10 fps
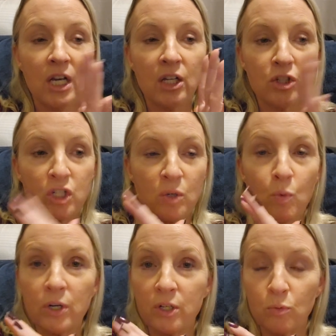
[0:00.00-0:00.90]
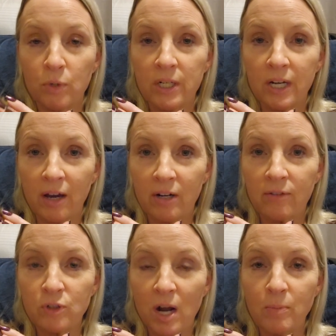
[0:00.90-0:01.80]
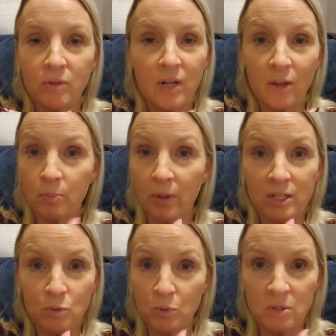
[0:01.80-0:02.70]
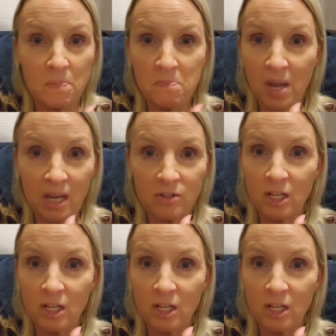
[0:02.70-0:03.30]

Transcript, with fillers: because she wanted to rent it out after I moved out. The place was a mess.